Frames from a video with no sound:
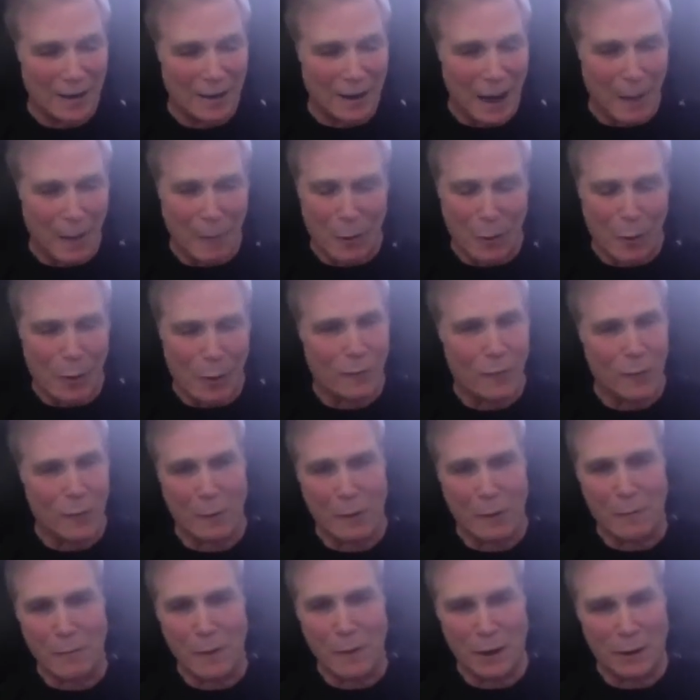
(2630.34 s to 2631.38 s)
I mean, we're from
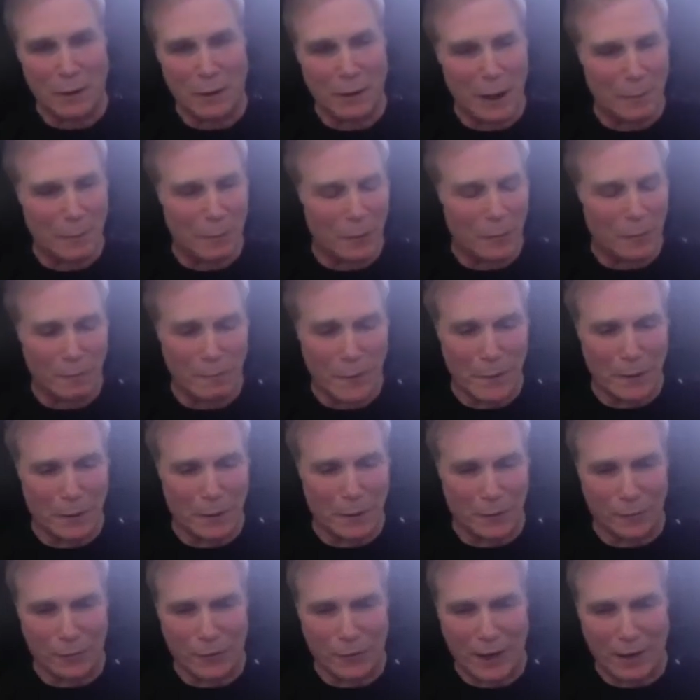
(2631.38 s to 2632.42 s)
a middle, upper
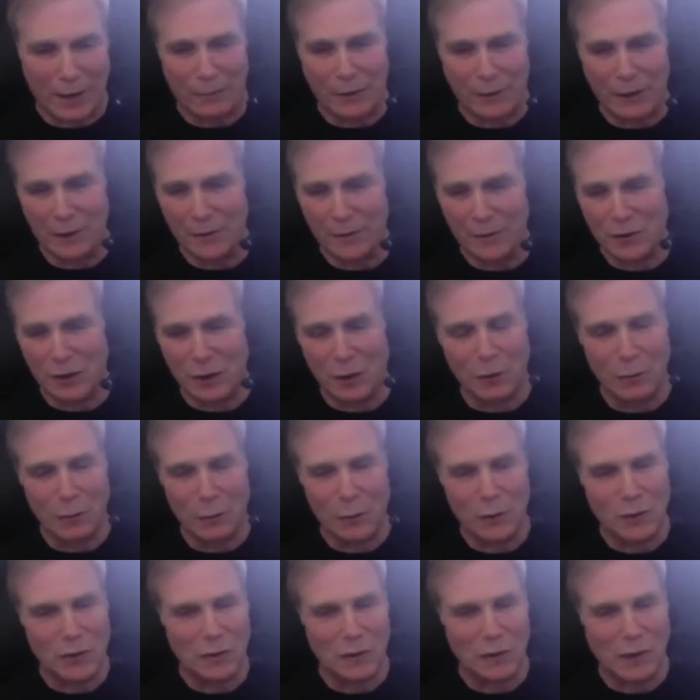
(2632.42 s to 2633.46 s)
middle family. So it
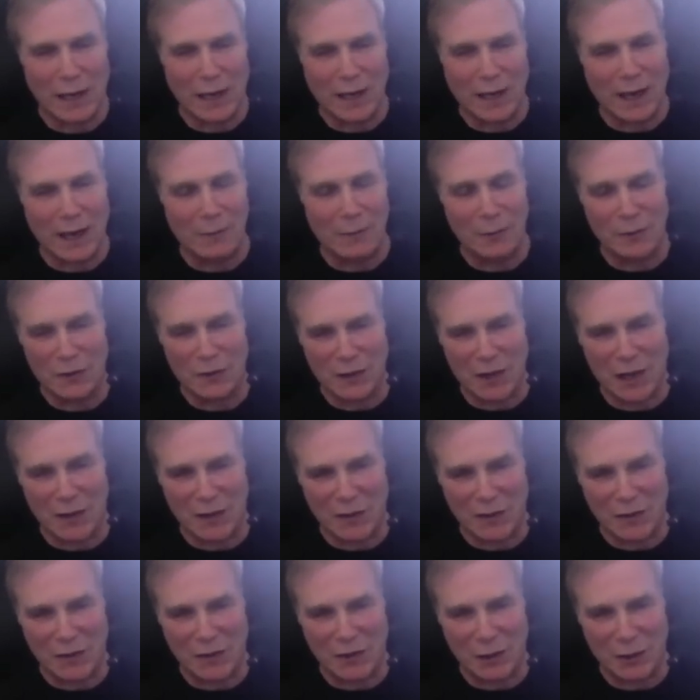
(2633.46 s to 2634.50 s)
wasn't like I was
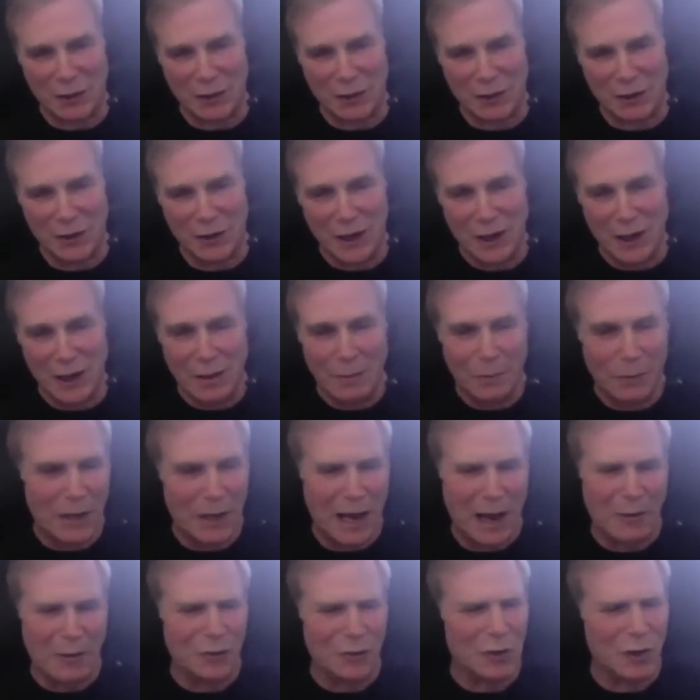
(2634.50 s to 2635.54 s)
destitute, but
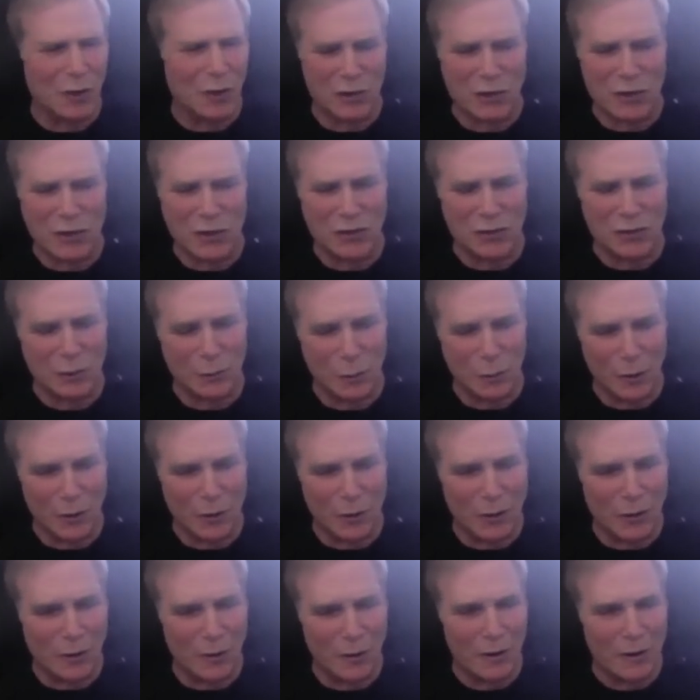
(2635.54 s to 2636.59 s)
I was always just a
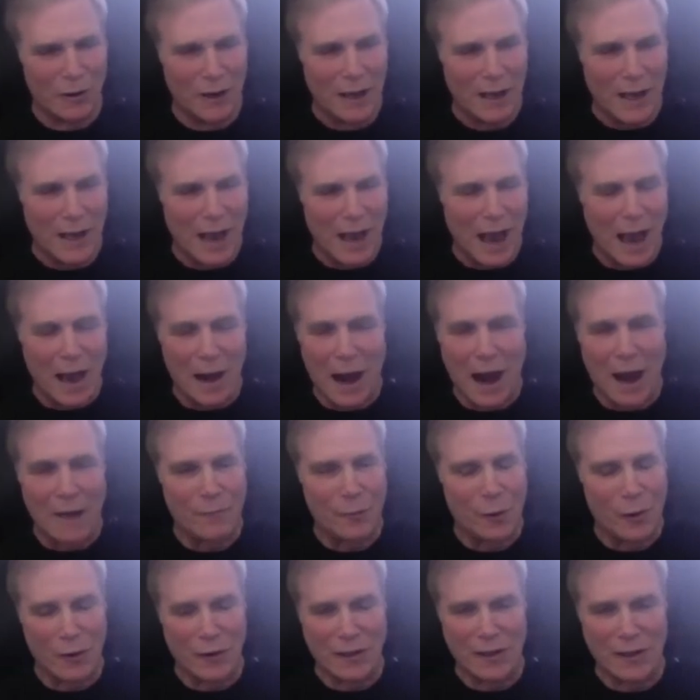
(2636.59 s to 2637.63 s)
worker. And I've
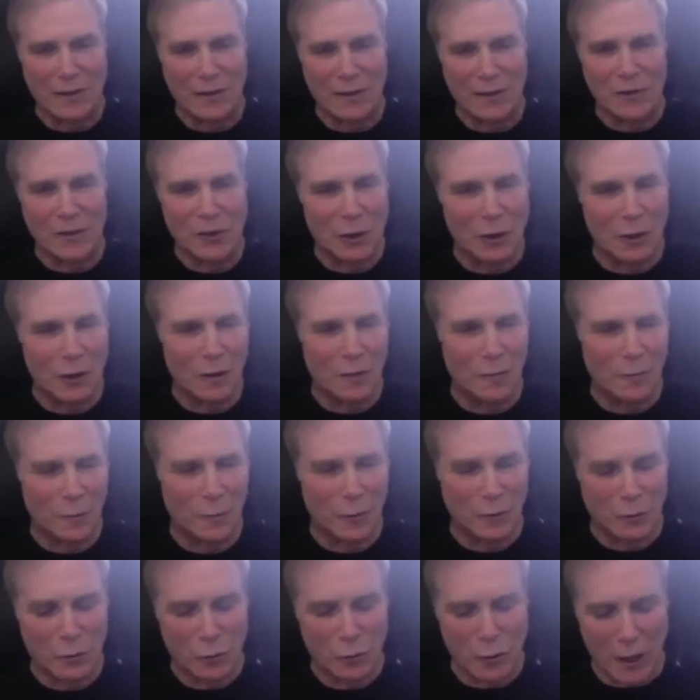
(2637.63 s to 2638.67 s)
always had this heart
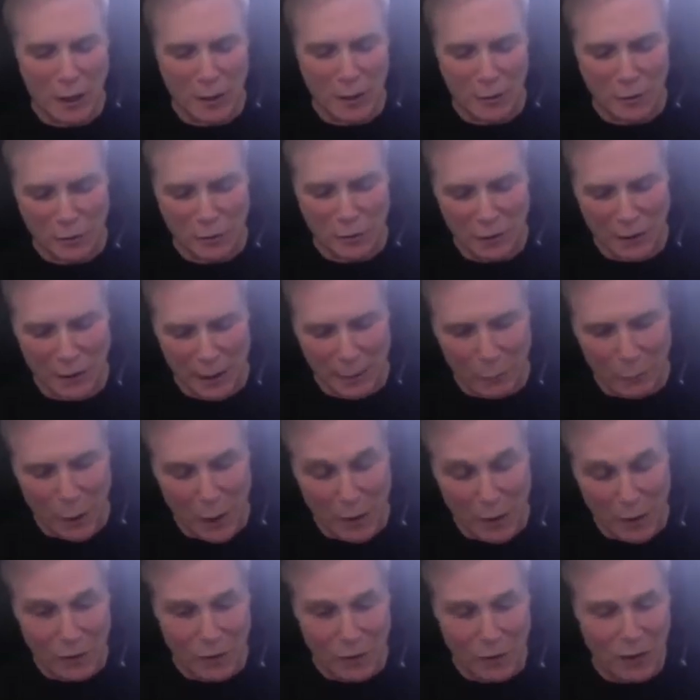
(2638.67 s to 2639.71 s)
for truckers. And then when I
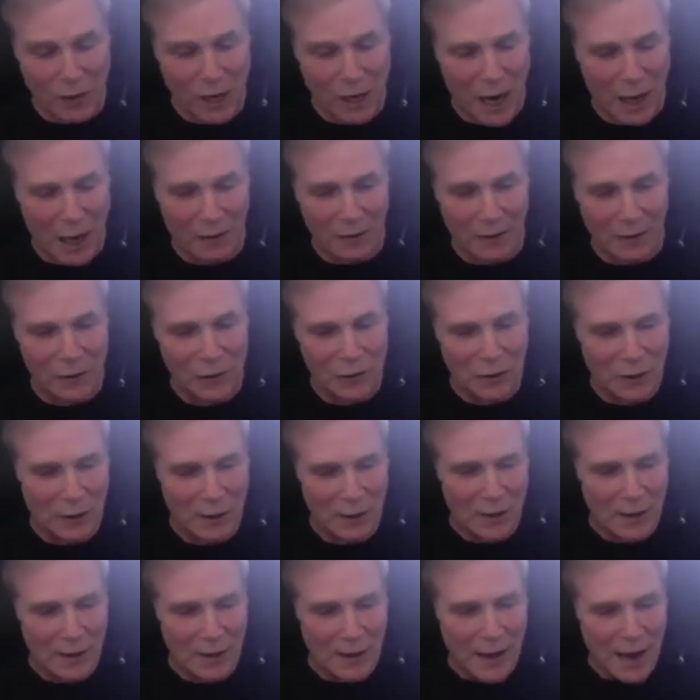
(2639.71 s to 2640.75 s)
was in college,
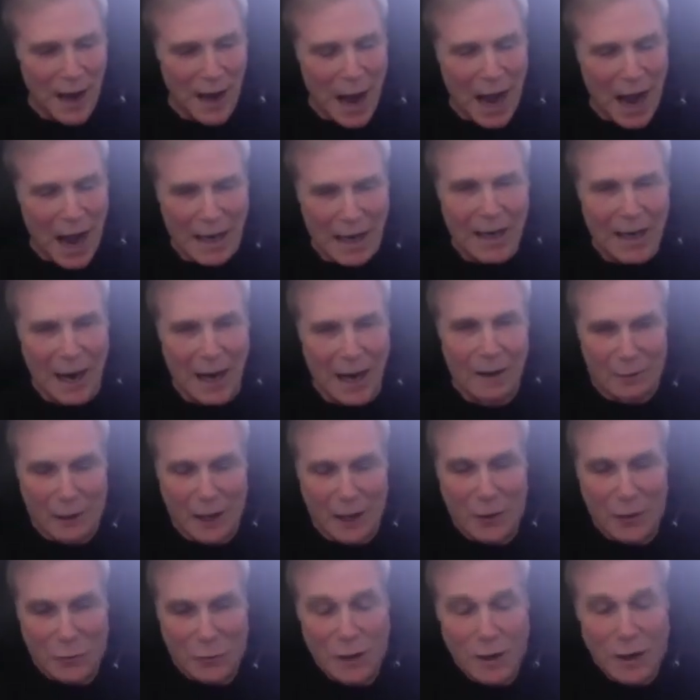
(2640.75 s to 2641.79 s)
I kind of
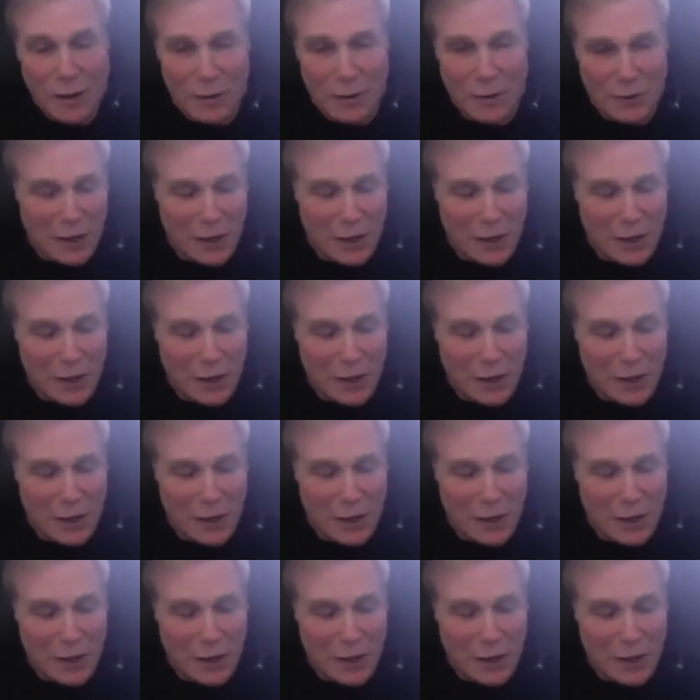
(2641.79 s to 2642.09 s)
like truckers.